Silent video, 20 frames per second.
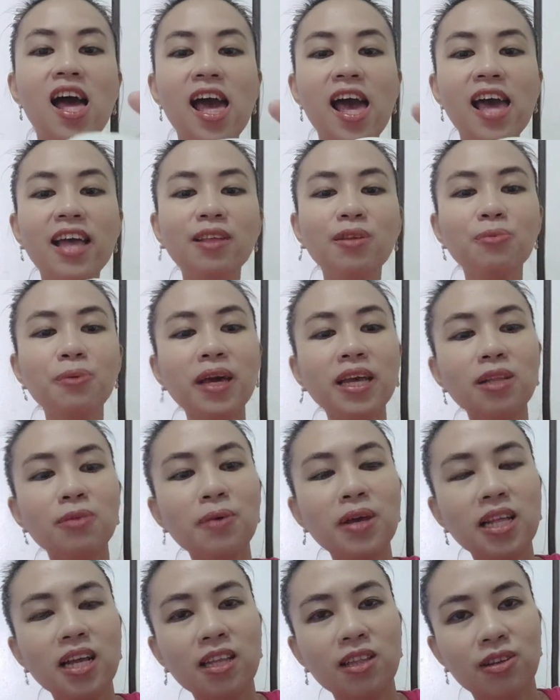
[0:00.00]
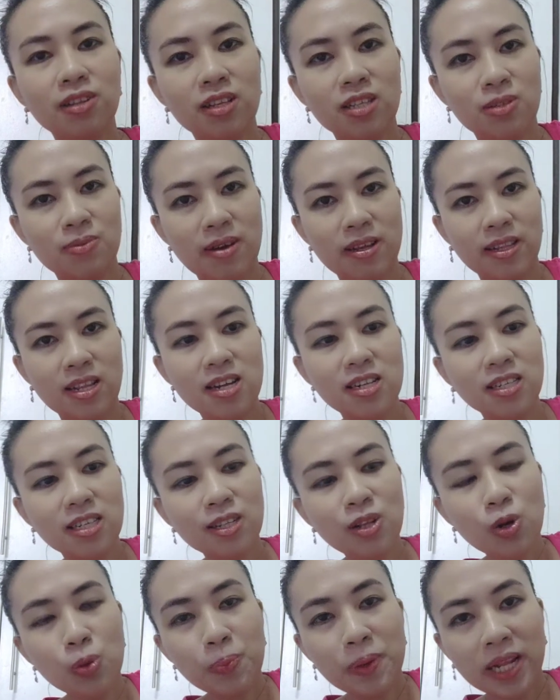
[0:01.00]
And wait, ito, this one. There's
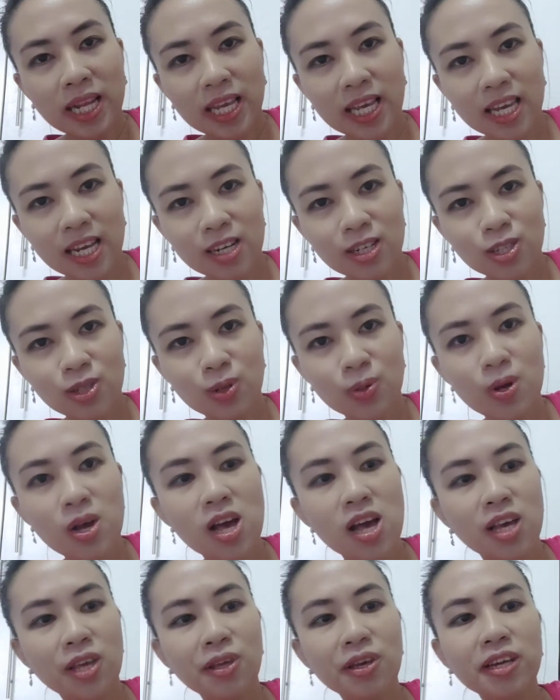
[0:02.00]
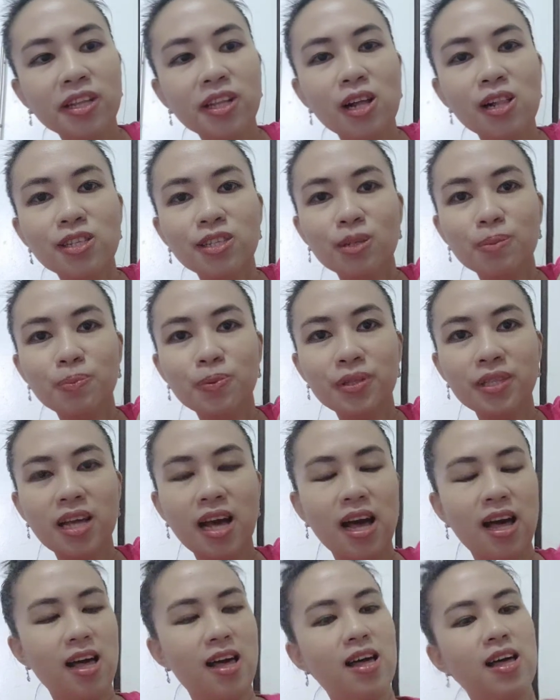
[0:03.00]
an opening here. So, you can also put
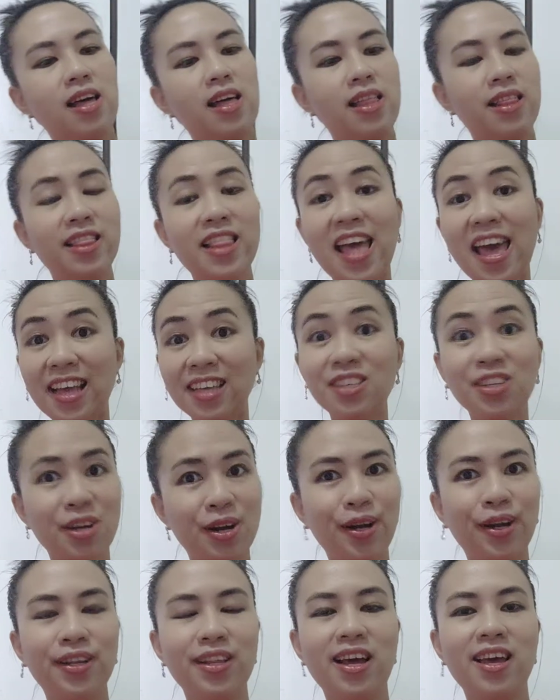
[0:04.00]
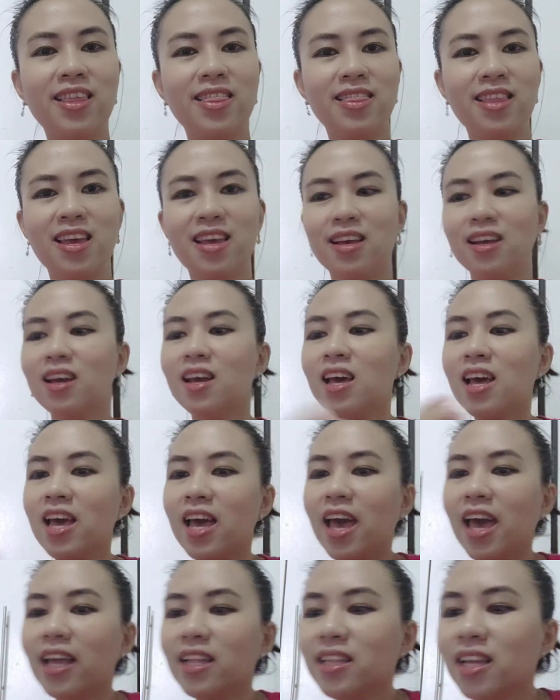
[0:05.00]
a lanyard, I think.
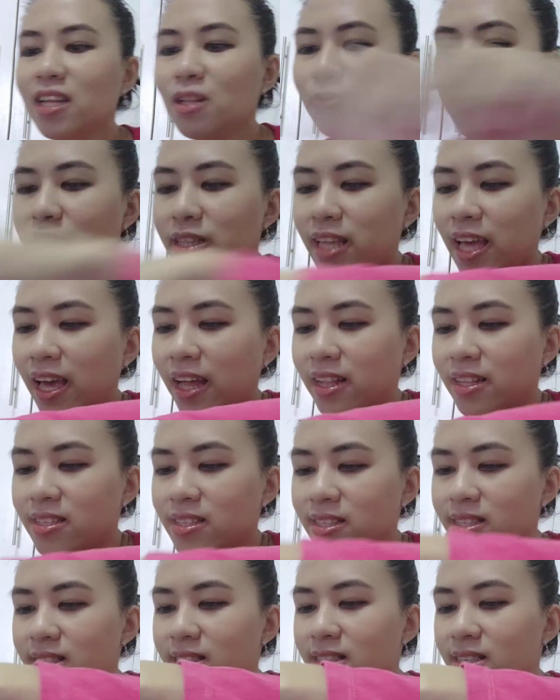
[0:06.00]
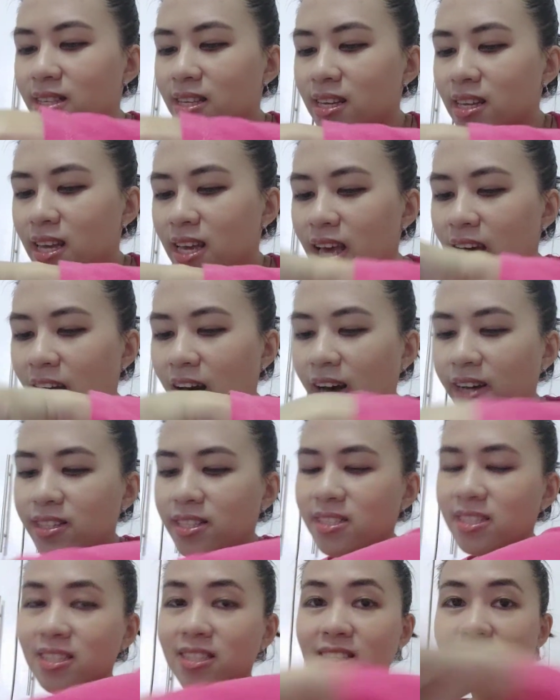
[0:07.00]
And then, what else?
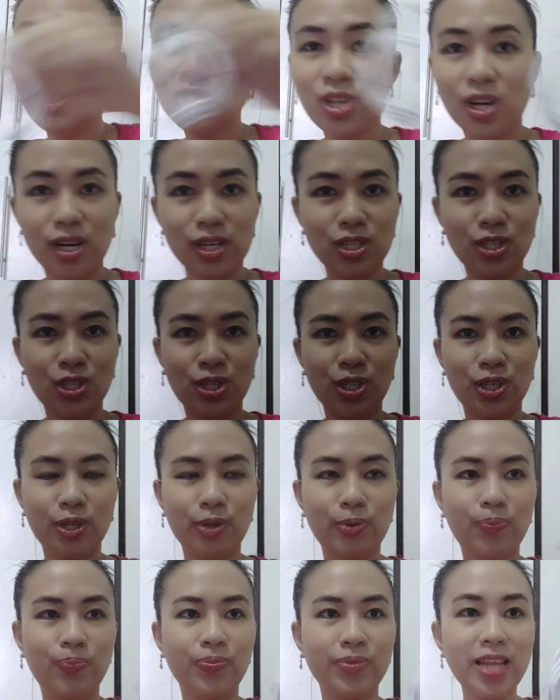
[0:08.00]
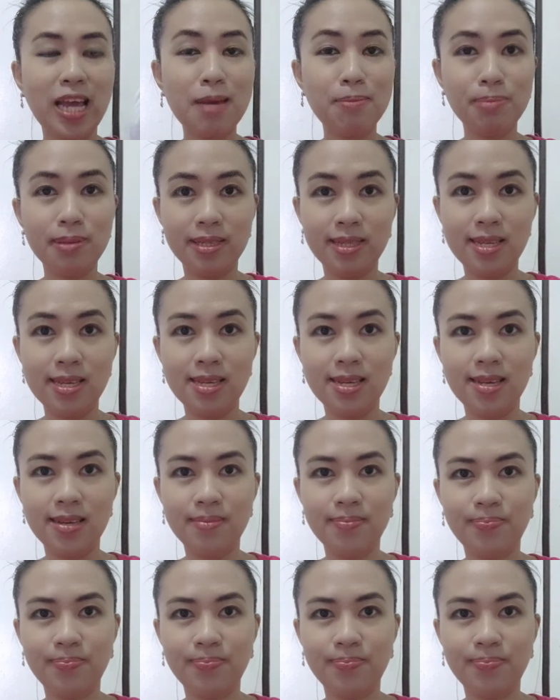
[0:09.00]
This is the charger. Type-C.